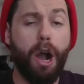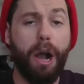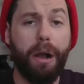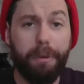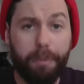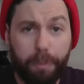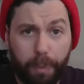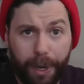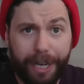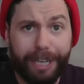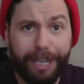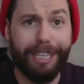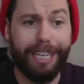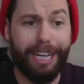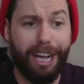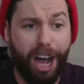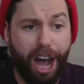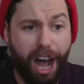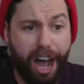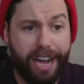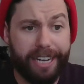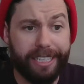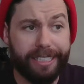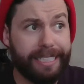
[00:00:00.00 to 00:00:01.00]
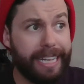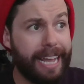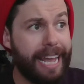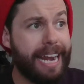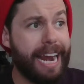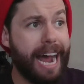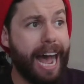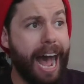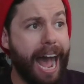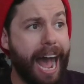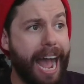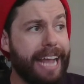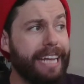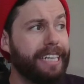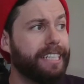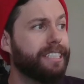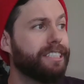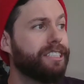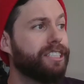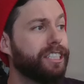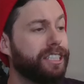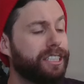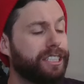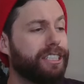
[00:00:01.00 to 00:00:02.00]
What are the cons? And I
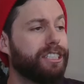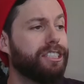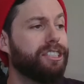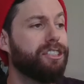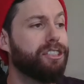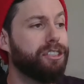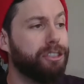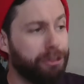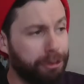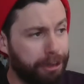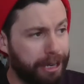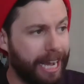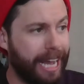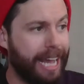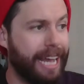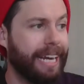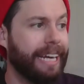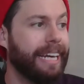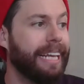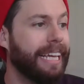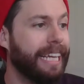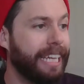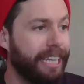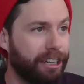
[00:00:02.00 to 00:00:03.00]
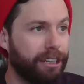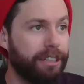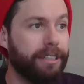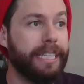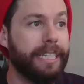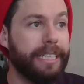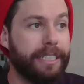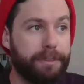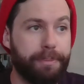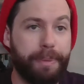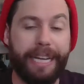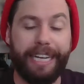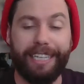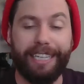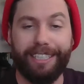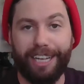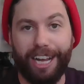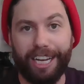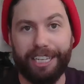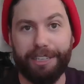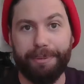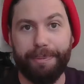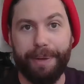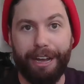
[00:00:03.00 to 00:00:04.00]
just do not hear these being
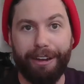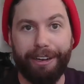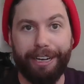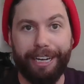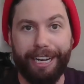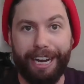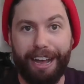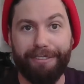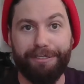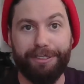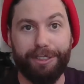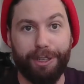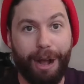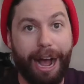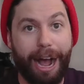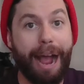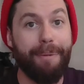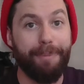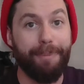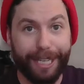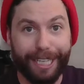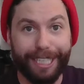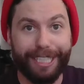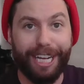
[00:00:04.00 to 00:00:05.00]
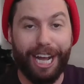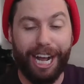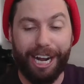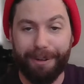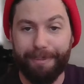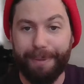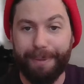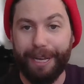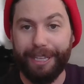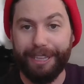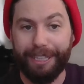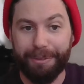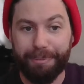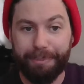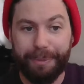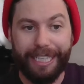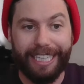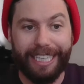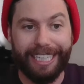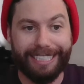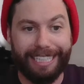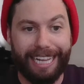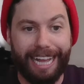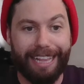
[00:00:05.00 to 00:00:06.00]
talked about enough. So I'm going to talk about them
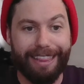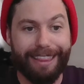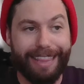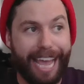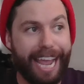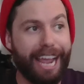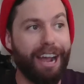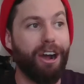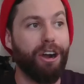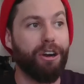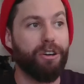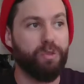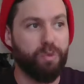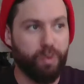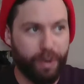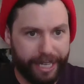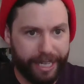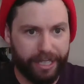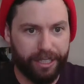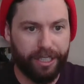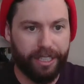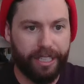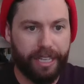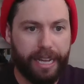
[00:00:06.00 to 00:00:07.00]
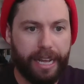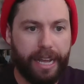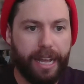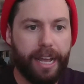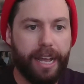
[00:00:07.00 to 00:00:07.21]
because they are real.